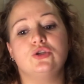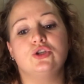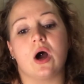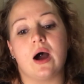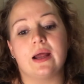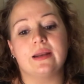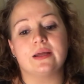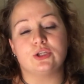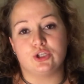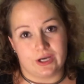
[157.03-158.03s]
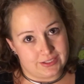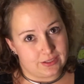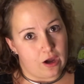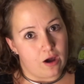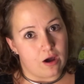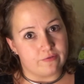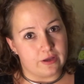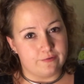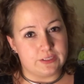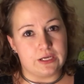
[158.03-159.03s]
Jon just got off
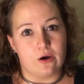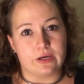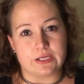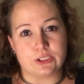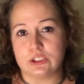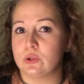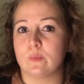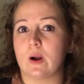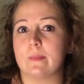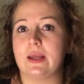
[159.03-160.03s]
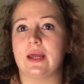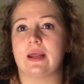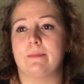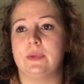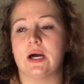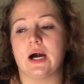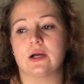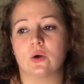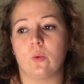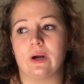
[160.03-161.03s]
FTO on his new apartment and I'm
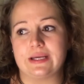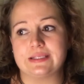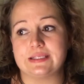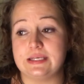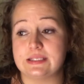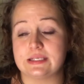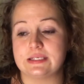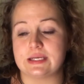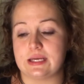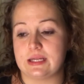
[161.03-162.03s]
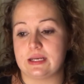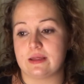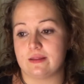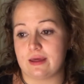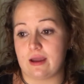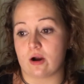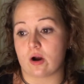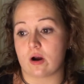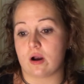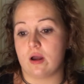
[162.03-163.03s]
not quite seasoned in
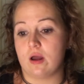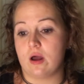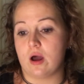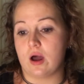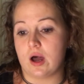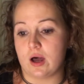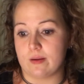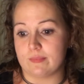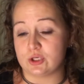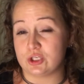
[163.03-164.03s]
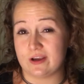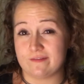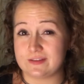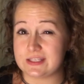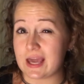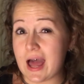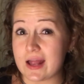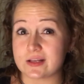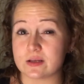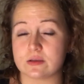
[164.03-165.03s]
their um, shifts
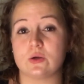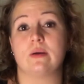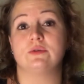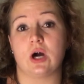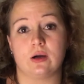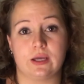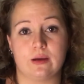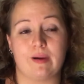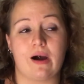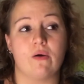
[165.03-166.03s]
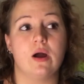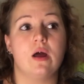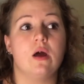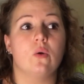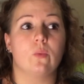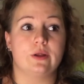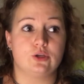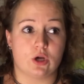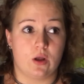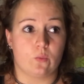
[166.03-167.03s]
yet. So I'm talking about
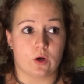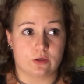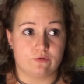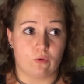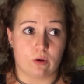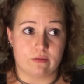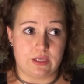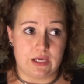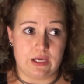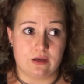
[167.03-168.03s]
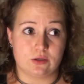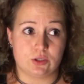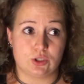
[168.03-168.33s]
when Jon worked for the